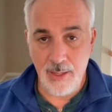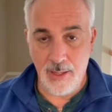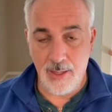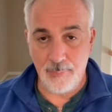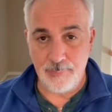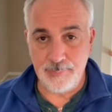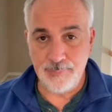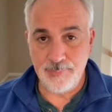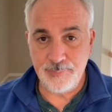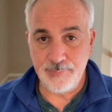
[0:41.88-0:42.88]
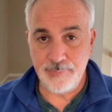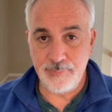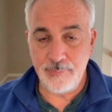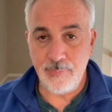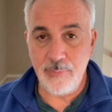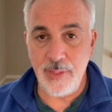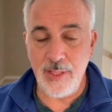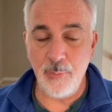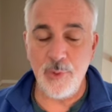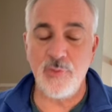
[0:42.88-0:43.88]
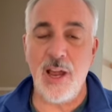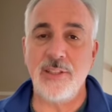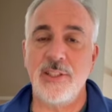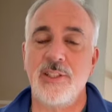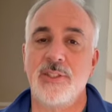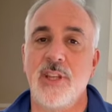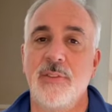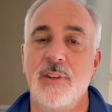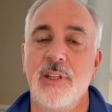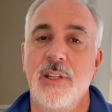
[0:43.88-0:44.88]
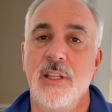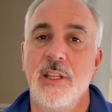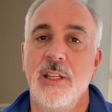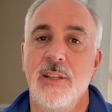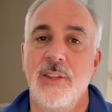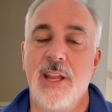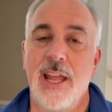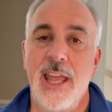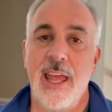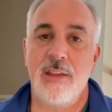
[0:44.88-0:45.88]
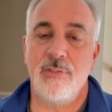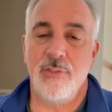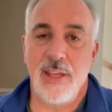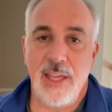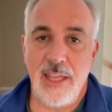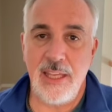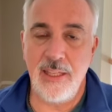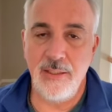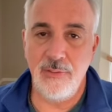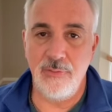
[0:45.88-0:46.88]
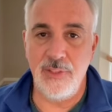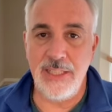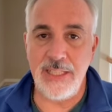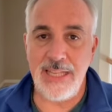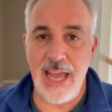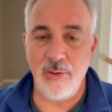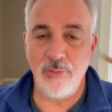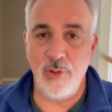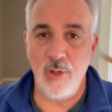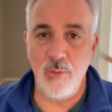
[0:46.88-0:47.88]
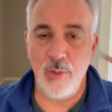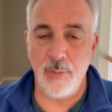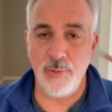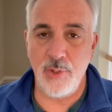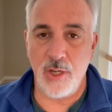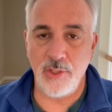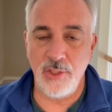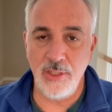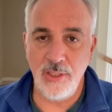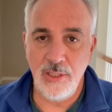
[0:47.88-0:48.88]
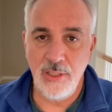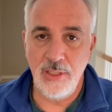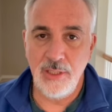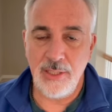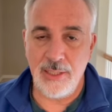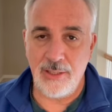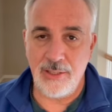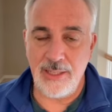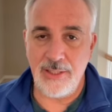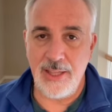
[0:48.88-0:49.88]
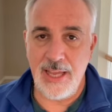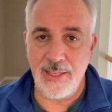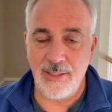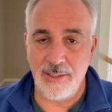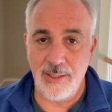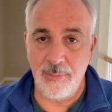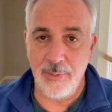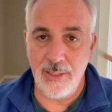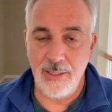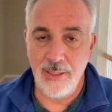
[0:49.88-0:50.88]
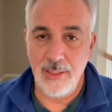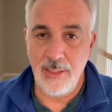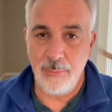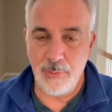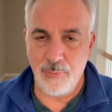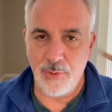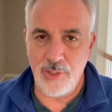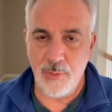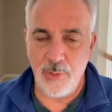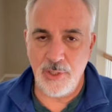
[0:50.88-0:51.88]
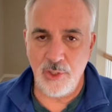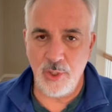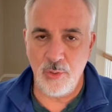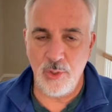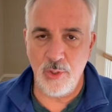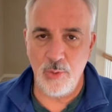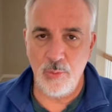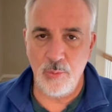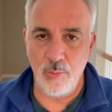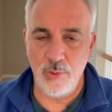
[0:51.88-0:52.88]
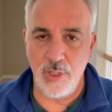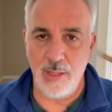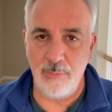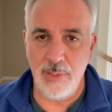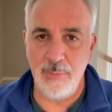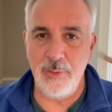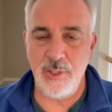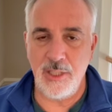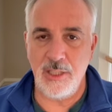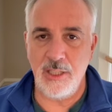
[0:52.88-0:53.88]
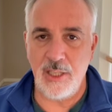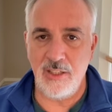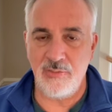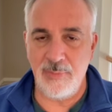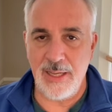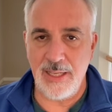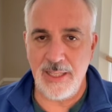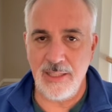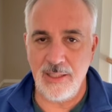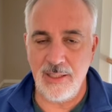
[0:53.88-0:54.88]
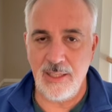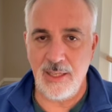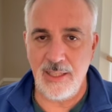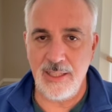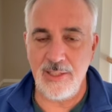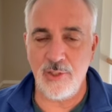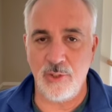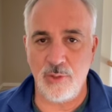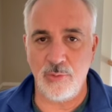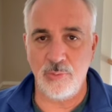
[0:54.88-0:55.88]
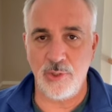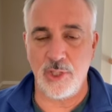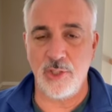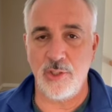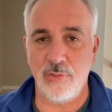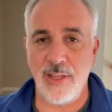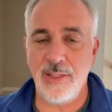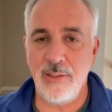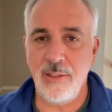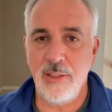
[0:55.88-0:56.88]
it was finally discovered that I have a venous outflow obstruction, and I'll get to that in a little bit. But first I want to show you some imaging of my internal jugular vein,